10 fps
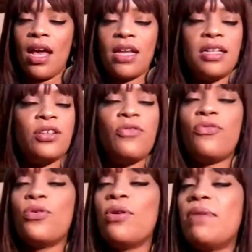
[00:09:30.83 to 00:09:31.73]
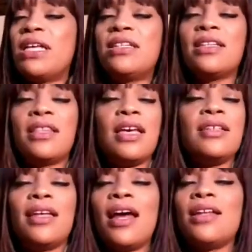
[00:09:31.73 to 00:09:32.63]
And these are four basic
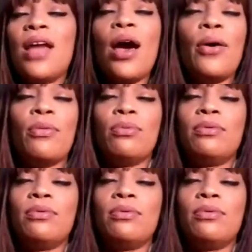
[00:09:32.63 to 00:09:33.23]
things that I know.